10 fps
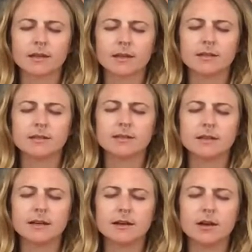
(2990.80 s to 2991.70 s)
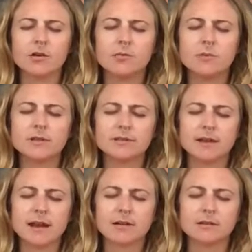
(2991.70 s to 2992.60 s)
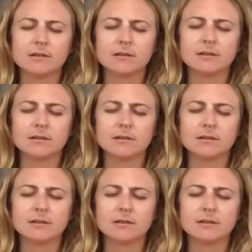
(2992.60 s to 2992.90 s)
until it opens out